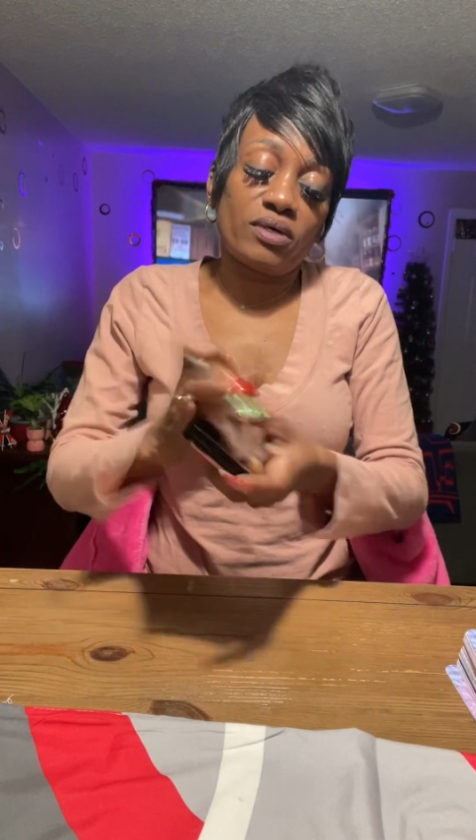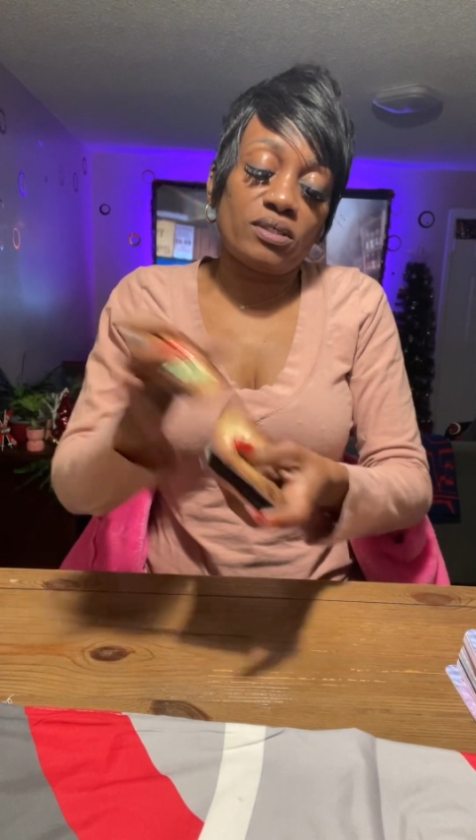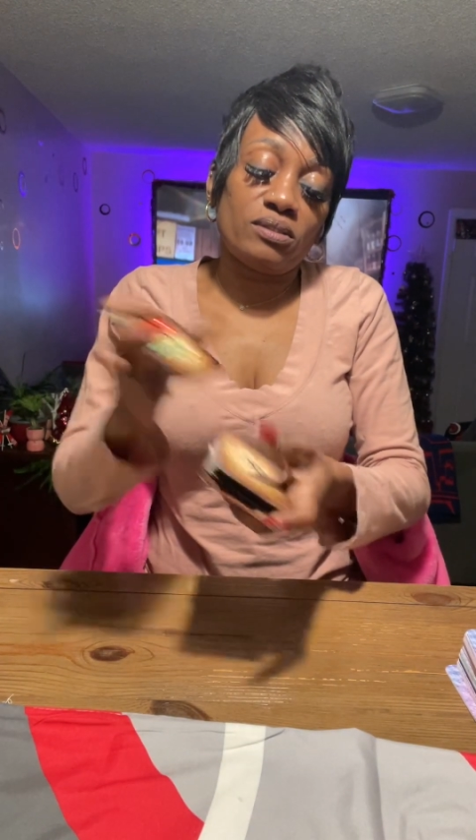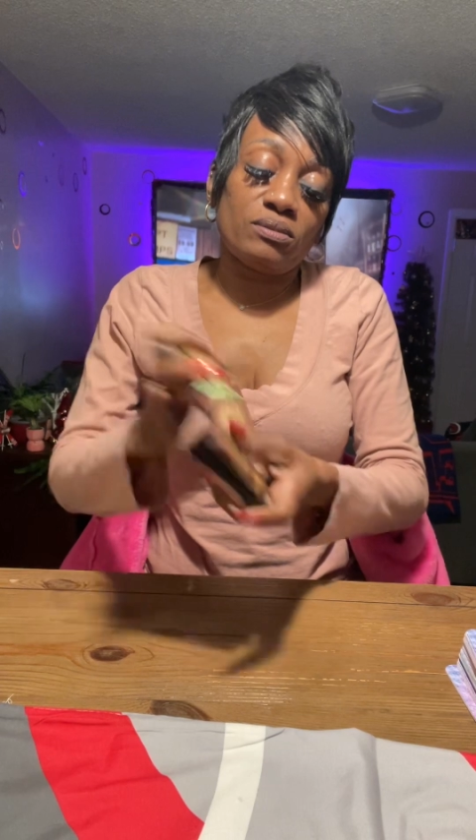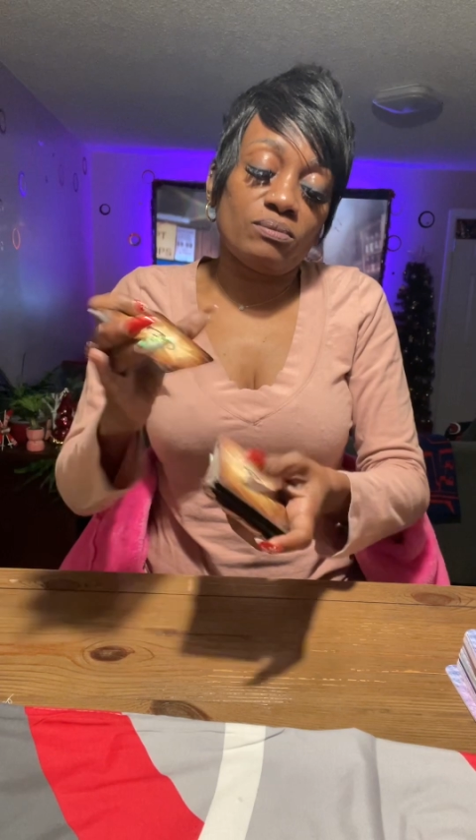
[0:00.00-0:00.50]

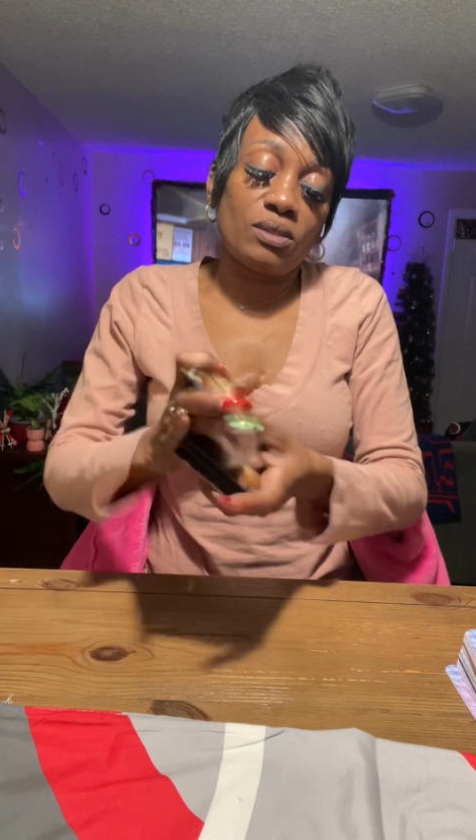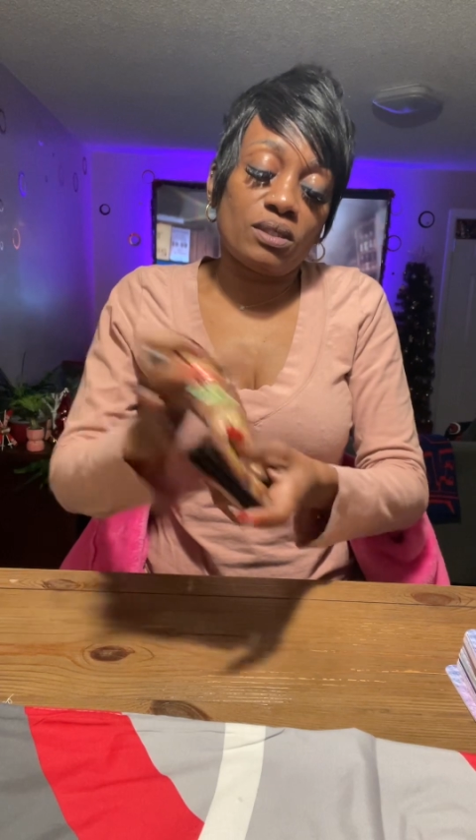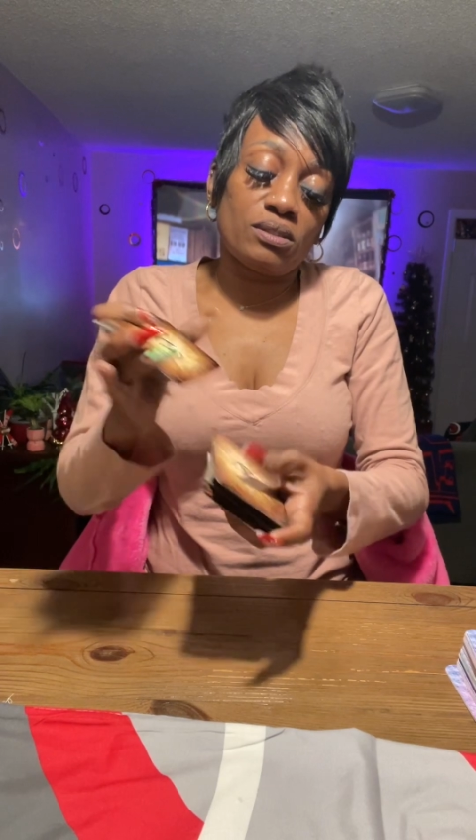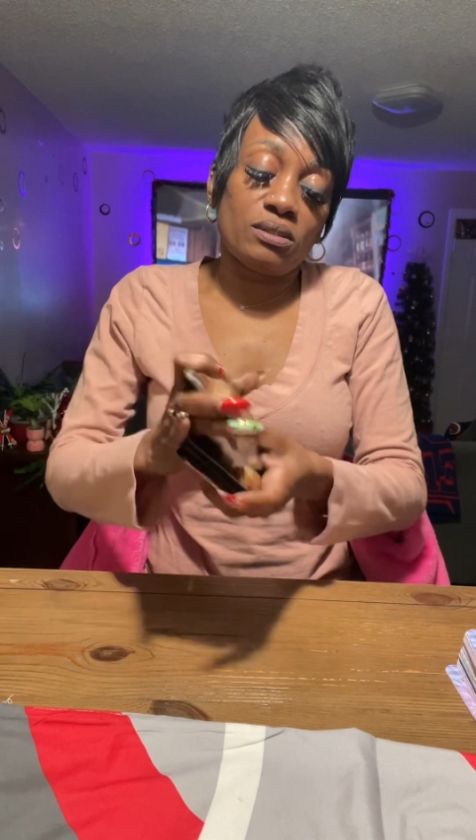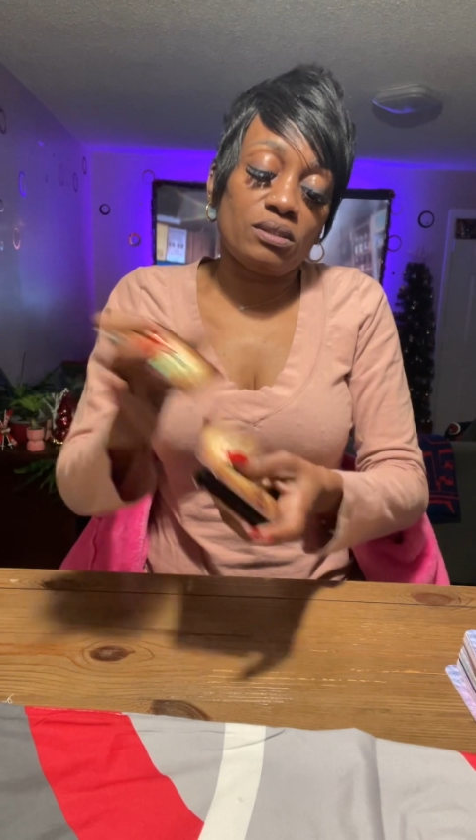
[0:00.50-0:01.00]
Rising. Why
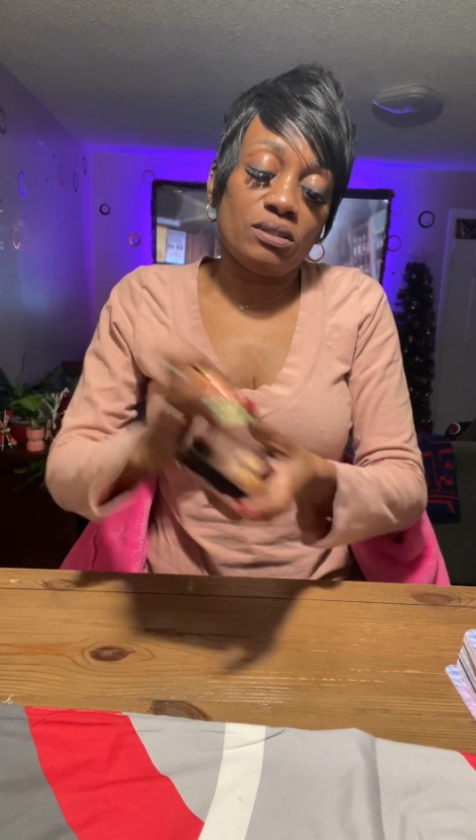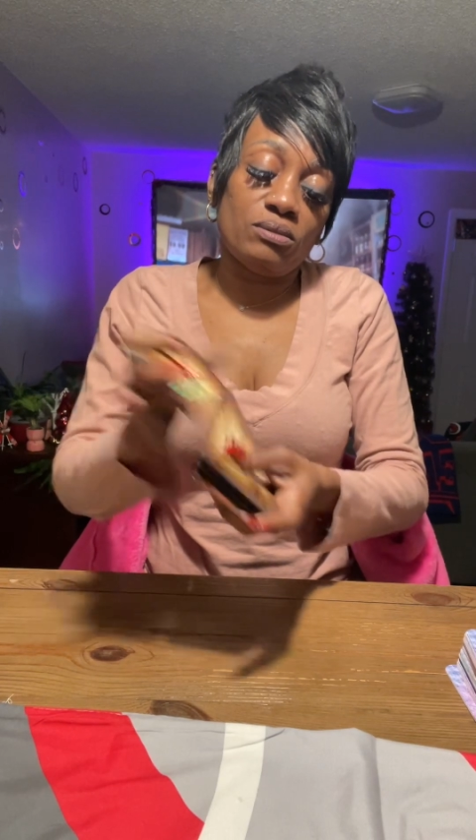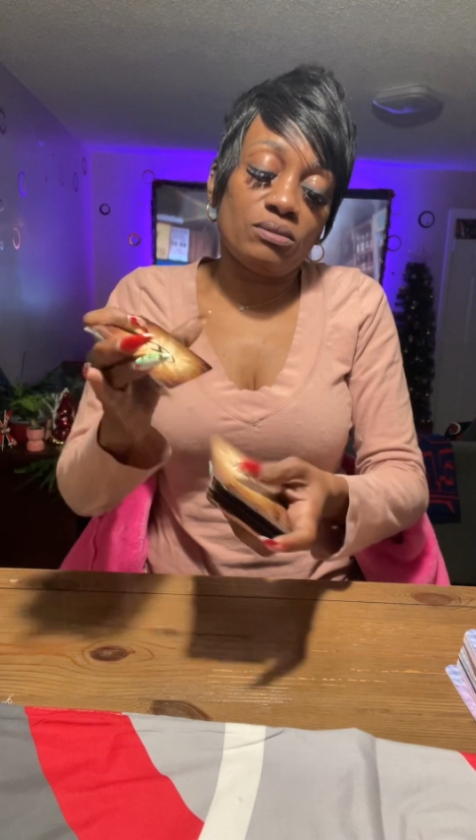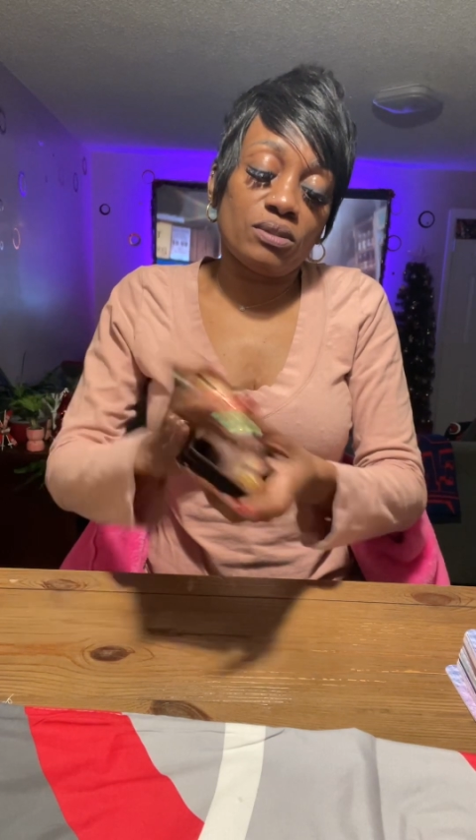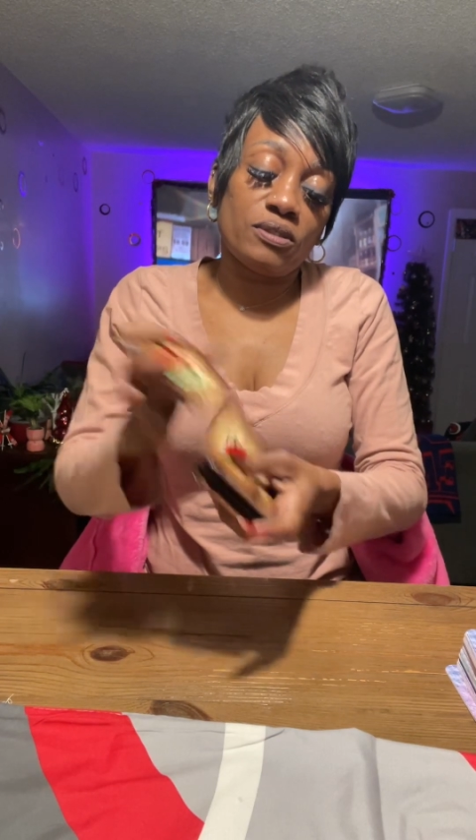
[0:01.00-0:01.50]
is Leo
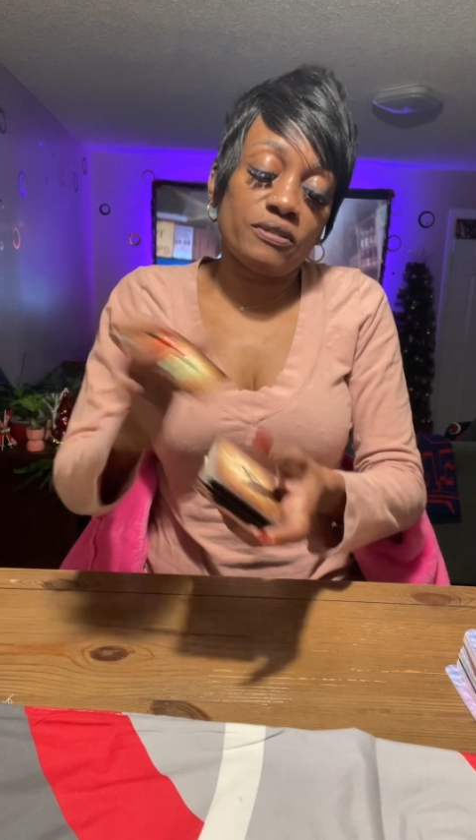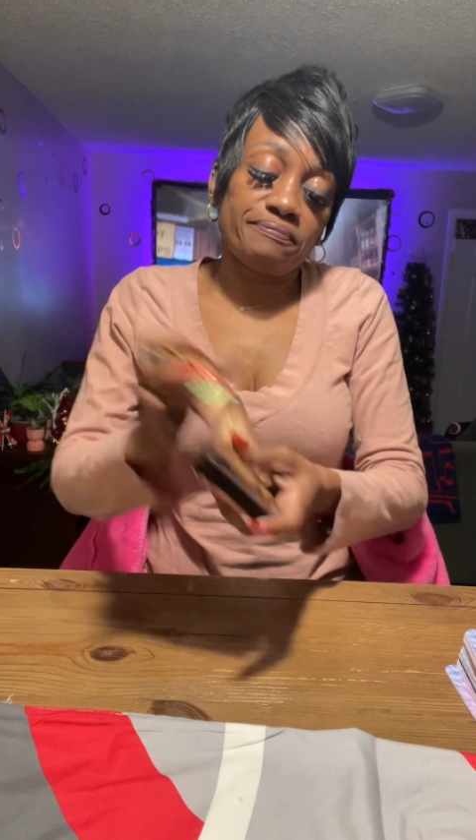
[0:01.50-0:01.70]
here?